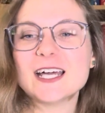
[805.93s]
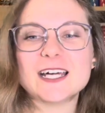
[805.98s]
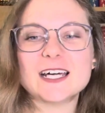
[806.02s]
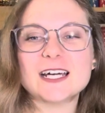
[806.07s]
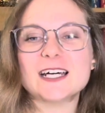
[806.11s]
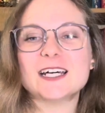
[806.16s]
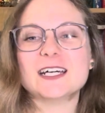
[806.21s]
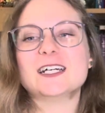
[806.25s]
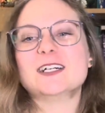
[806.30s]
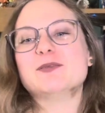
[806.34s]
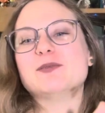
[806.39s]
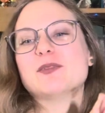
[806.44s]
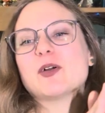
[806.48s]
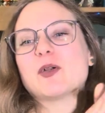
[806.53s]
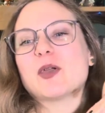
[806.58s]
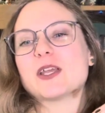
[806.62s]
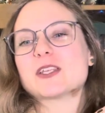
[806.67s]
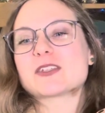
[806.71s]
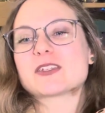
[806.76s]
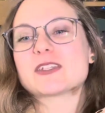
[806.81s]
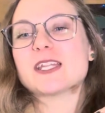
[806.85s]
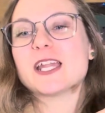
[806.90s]

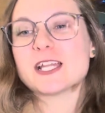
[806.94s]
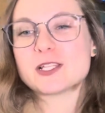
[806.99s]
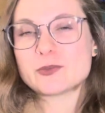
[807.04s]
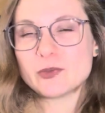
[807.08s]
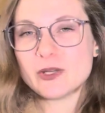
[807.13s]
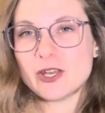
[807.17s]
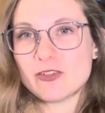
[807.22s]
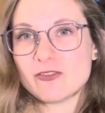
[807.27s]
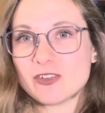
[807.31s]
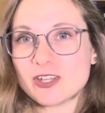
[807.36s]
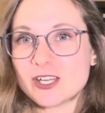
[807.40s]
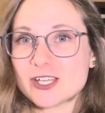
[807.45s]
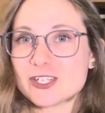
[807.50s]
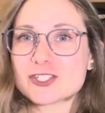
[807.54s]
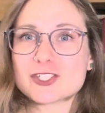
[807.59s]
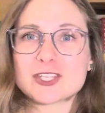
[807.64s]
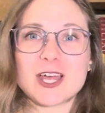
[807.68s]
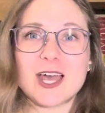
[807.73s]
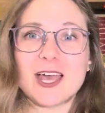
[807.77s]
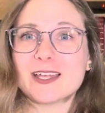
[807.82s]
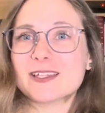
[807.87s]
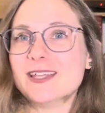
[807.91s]
Okay, so the next one I
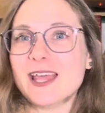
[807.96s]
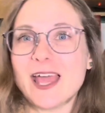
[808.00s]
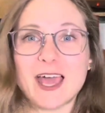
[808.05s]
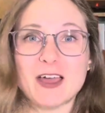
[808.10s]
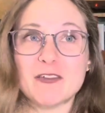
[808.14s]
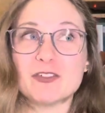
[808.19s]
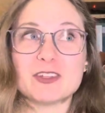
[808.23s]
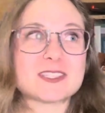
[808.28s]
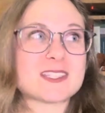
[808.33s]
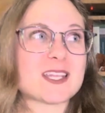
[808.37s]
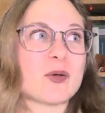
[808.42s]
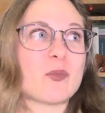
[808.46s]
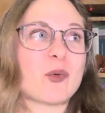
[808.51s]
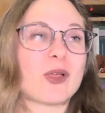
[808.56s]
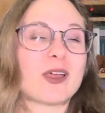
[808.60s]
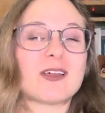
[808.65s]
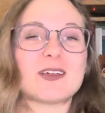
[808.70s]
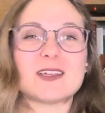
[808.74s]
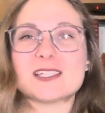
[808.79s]
finished, I have it somewhere.